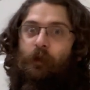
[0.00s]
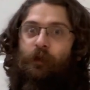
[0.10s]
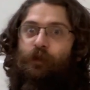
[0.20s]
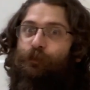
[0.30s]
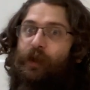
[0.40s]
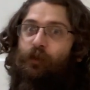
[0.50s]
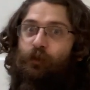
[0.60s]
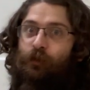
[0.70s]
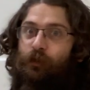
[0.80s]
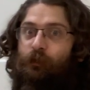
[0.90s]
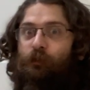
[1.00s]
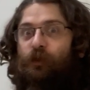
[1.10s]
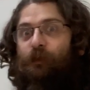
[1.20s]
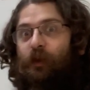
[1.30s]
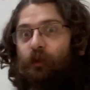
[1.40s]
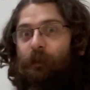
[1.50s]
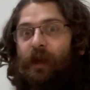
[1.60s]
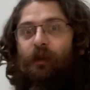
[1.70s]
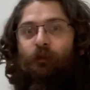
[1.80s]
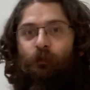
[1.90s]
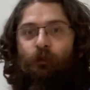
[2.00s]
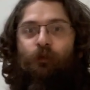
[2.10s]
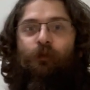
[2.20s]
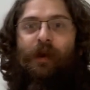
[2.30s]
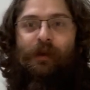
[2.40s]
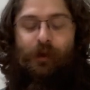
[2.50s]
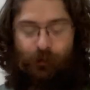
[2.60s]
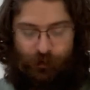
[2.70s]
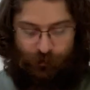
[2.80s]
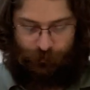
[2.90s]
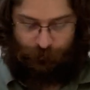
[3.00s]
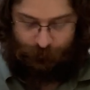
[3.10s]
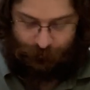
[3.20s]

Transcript: This might look good, this might look bad. We'll find out later.